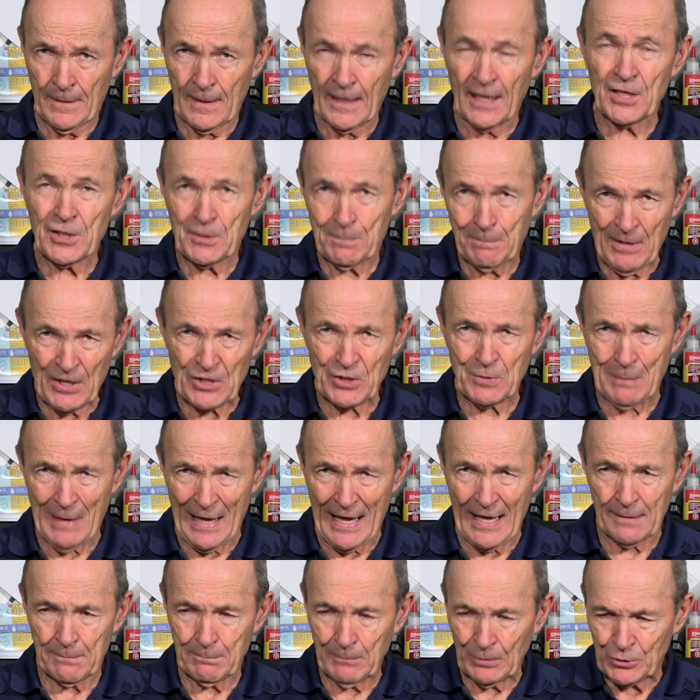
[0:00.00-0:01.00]
and it's pitch
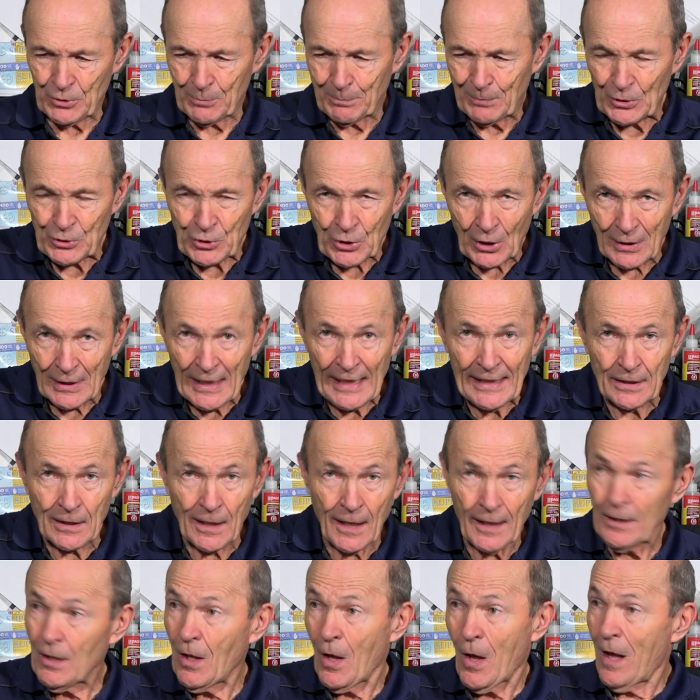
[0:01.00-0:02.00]
black, but you put your light
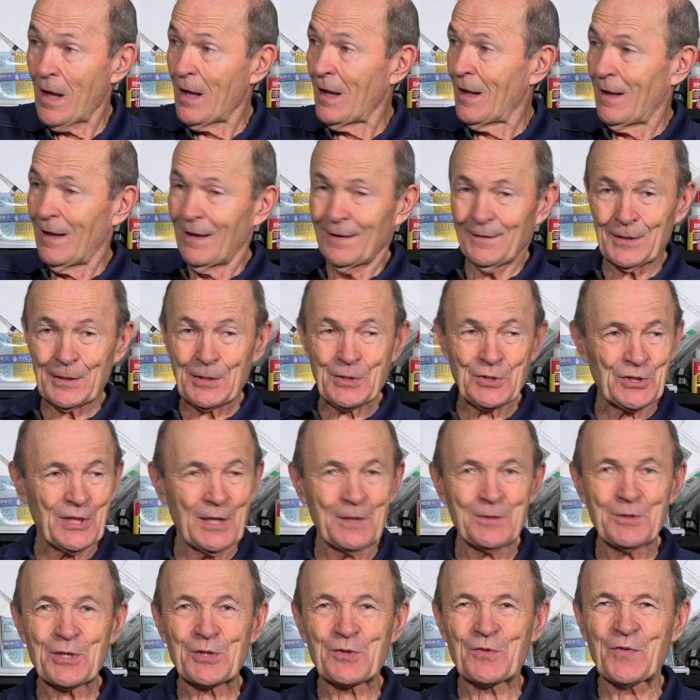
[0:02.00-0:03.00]
on, you can
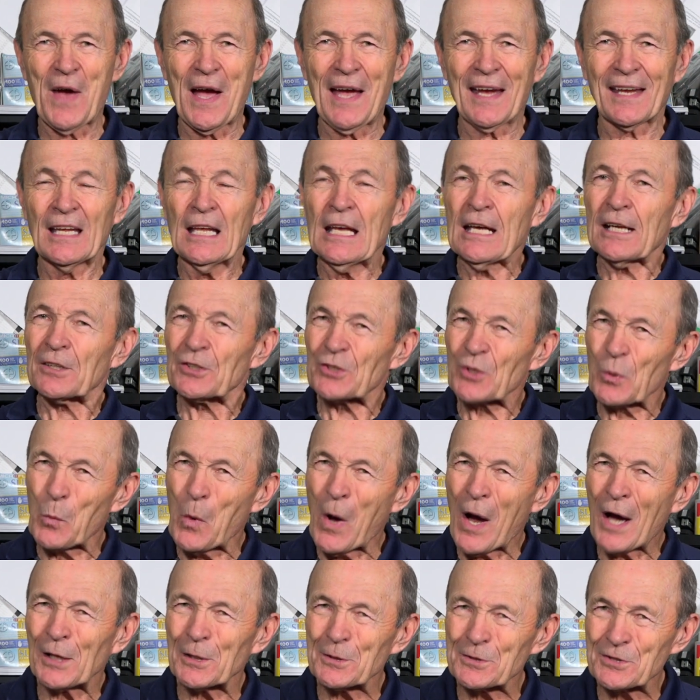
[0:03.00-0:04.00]
see just fine. Because the
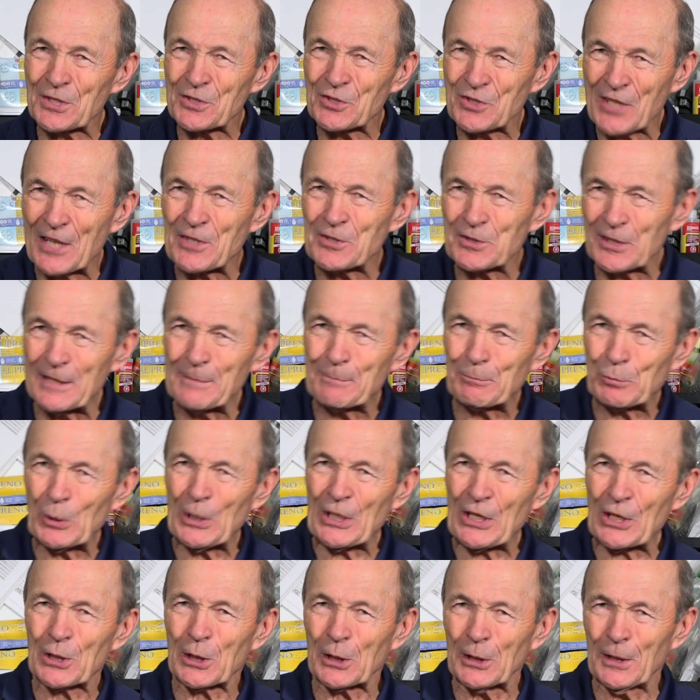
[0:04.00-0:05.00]
water is essentially
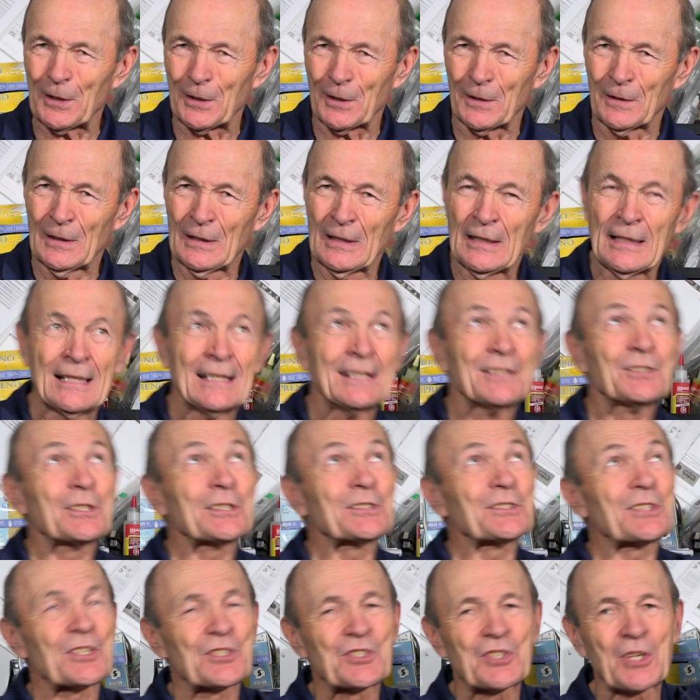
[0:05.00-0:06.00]
pretty clear,
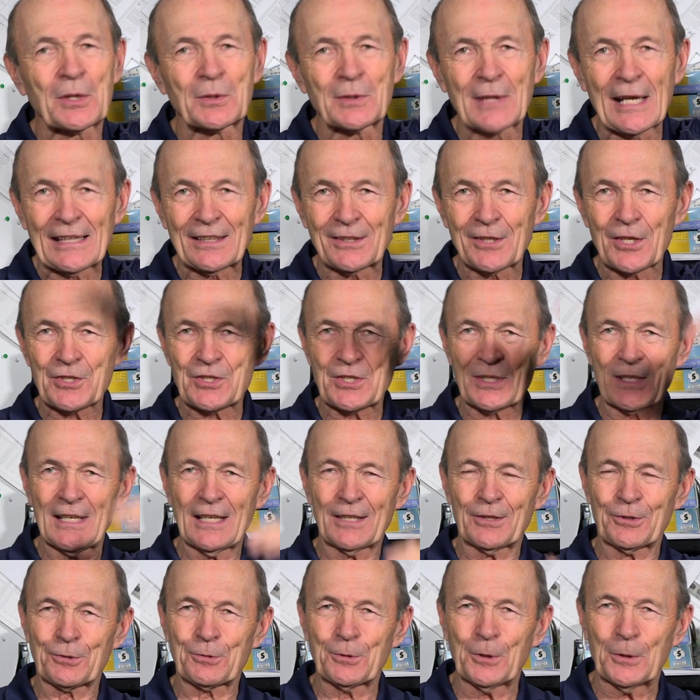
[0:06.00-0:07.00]
just the sunlight doesn't
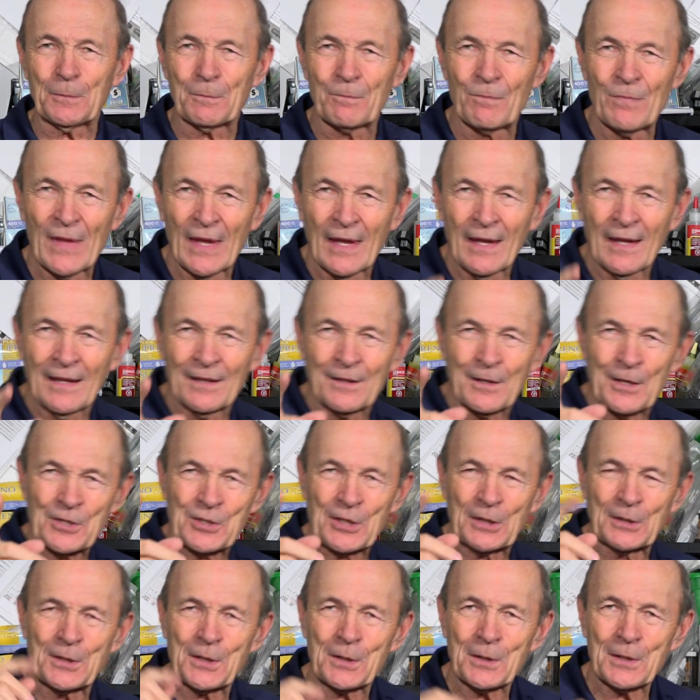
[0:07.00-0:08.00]
get through.
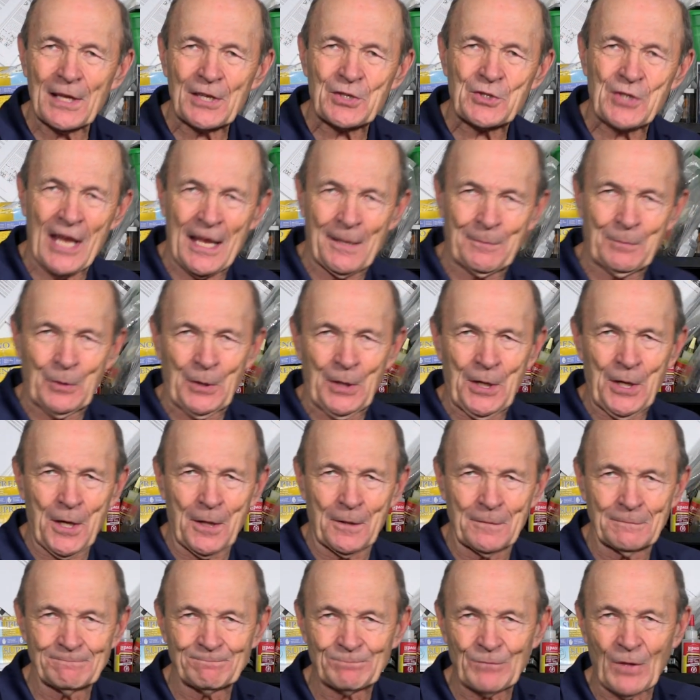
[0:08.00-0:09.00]
There's a little example
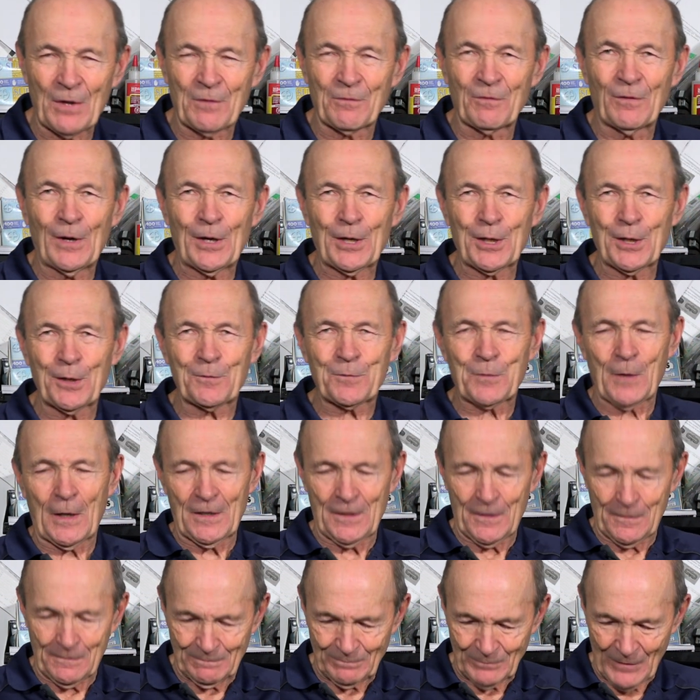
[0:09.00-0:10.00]
here. A very good
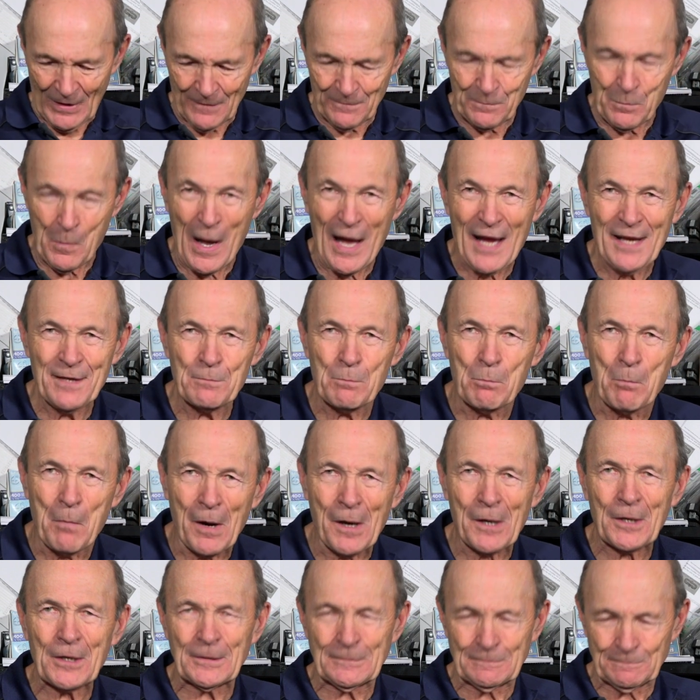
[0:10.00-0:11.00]
friend of, of mine,
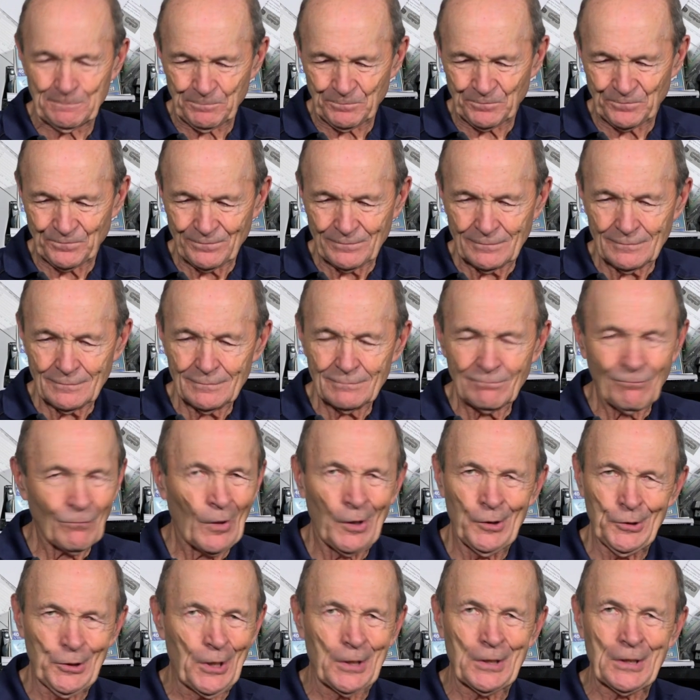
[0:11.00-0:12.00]
Mark,
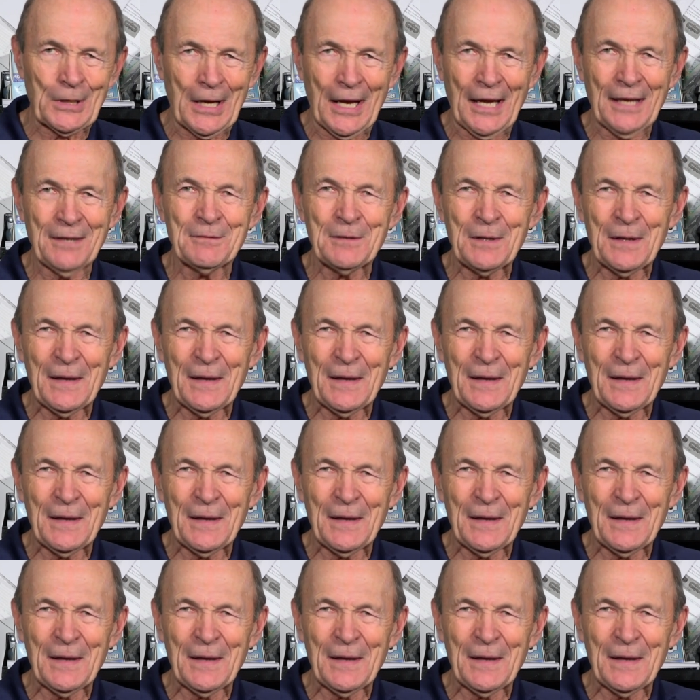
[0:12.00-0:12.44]
young guy,